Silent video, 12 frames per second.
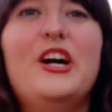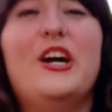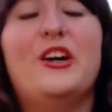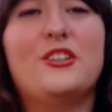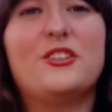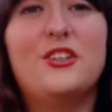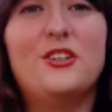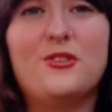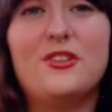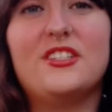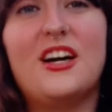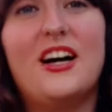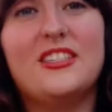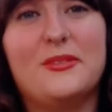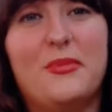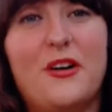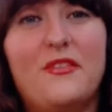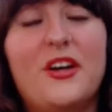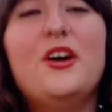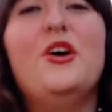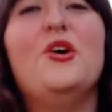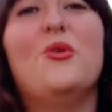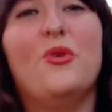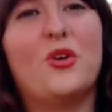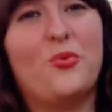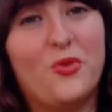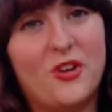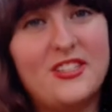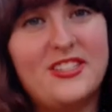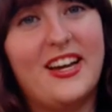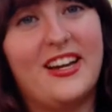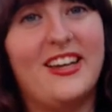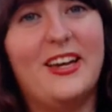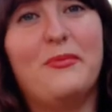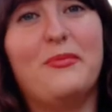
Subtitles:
you're just going to do the toss above it with worse technique